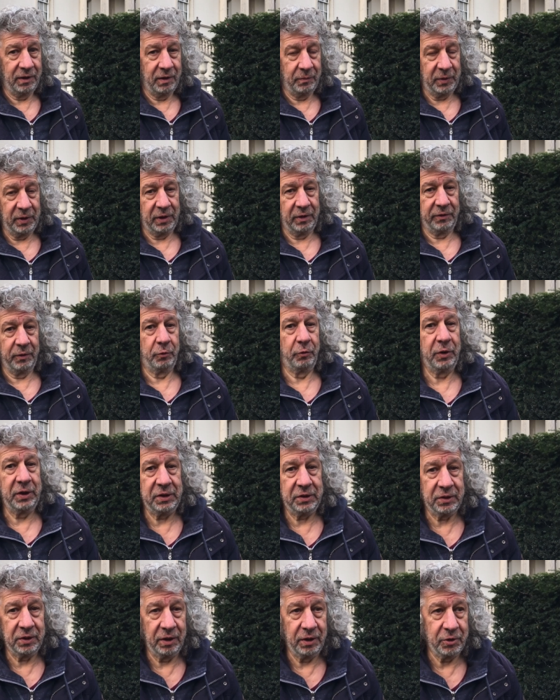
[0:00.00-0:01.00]
a bit of a
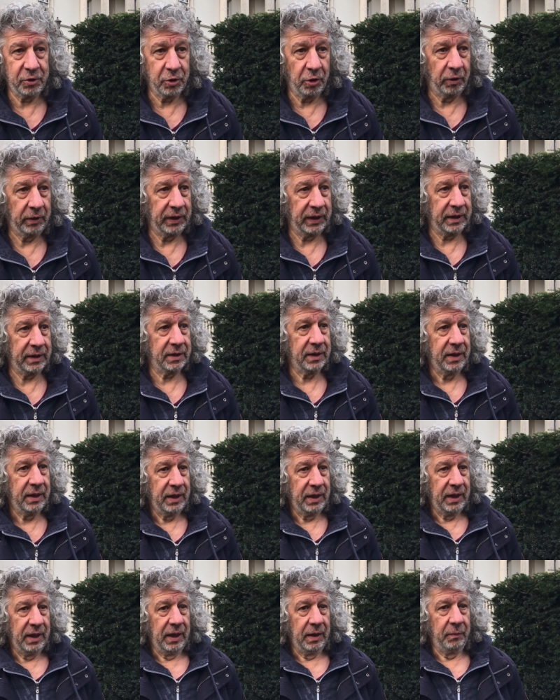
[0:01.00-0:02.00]
research on it.
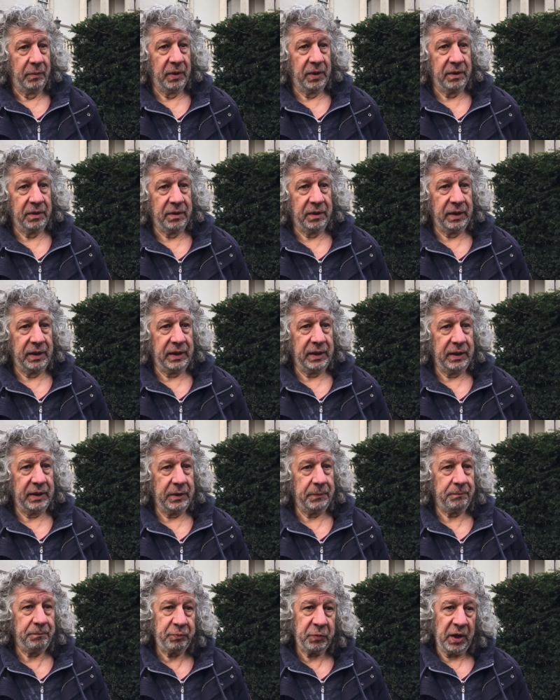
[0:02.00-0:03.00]
But
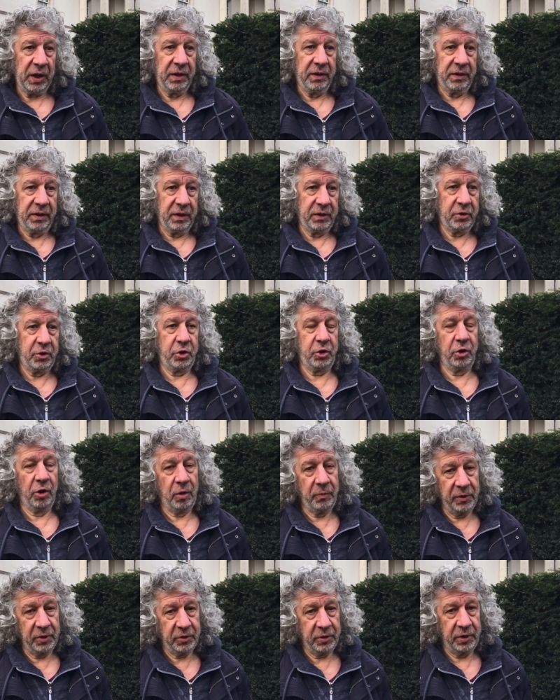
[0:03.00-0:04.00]
the the
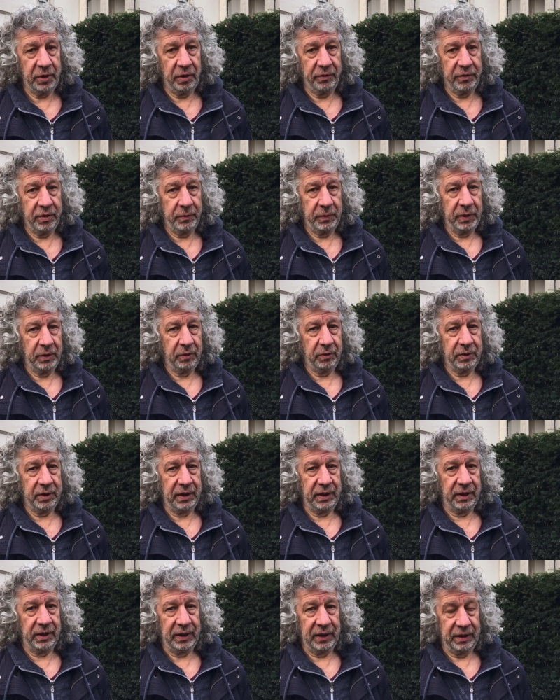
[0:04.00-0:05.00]
geometry of the
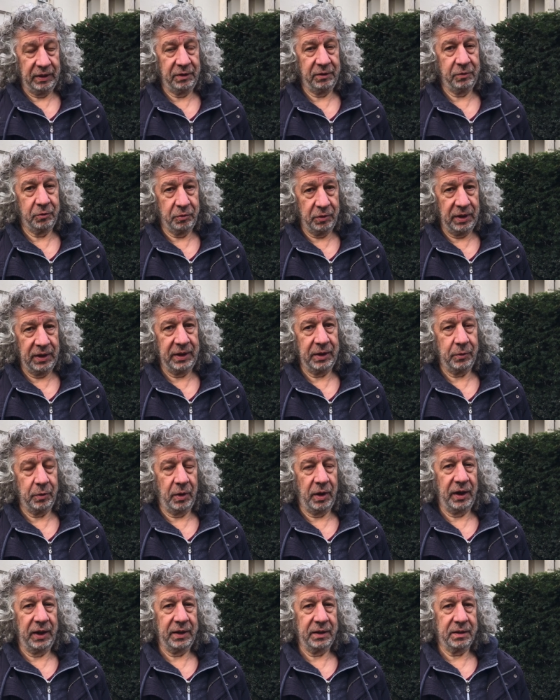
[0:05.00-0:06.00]
building is really
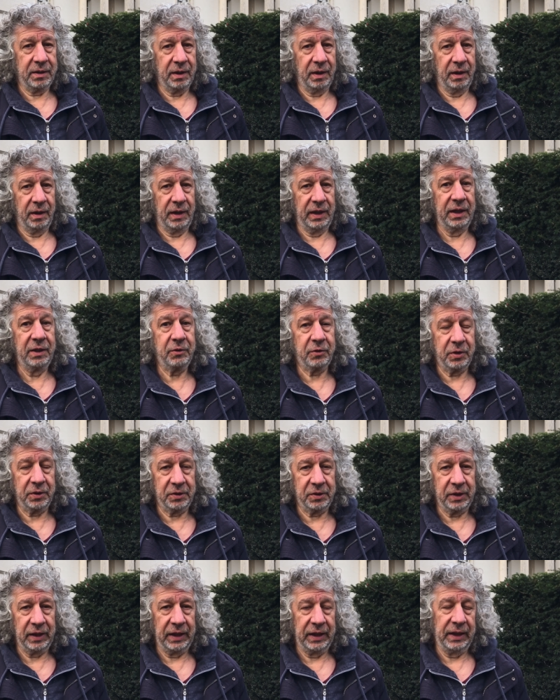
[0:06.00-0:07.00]
quite uh,
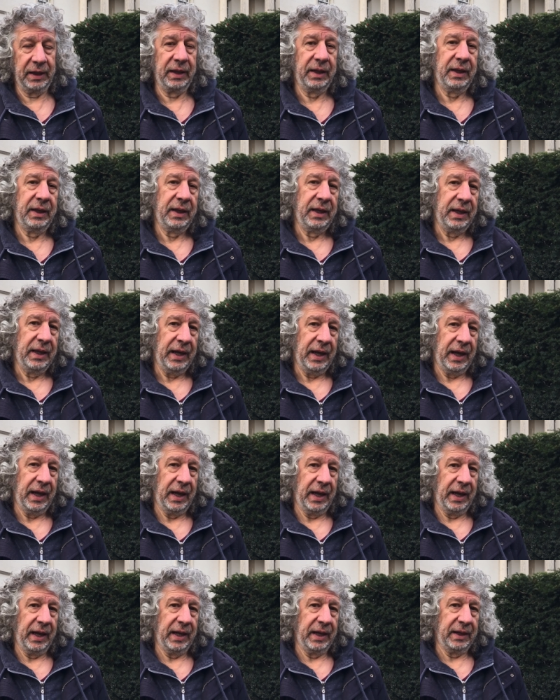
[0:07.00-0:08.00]
interesting
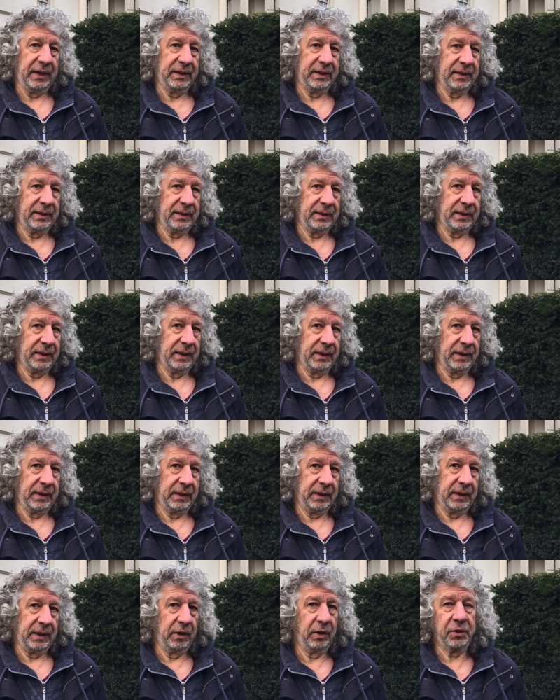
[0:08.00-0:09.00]
and
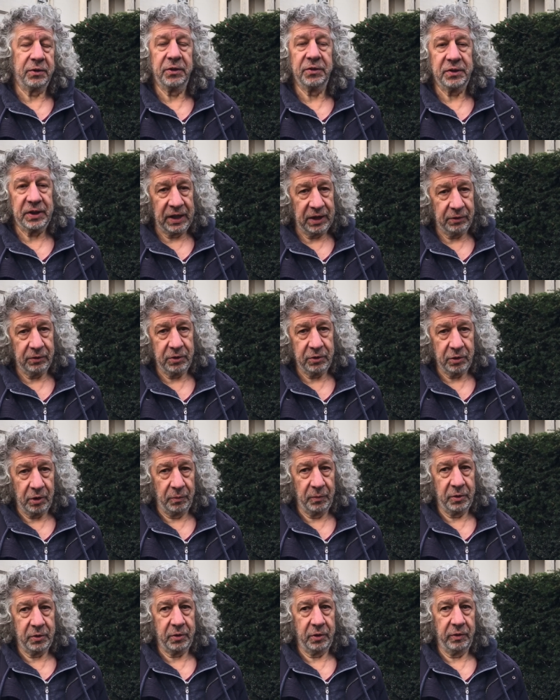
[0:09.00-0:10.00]
uh, lots of sacred
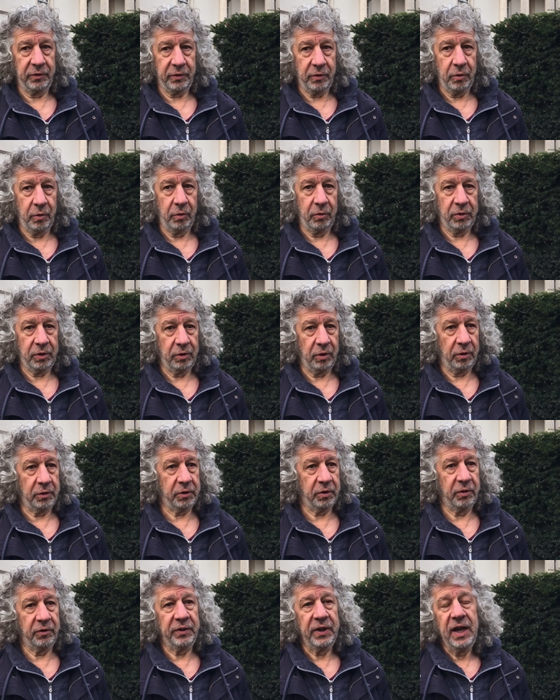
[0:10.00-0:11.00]
geometry of course
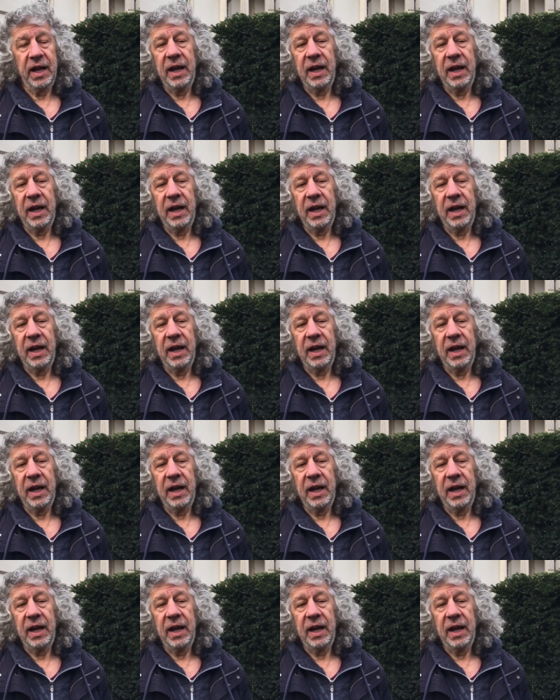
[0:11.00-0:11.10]
lots of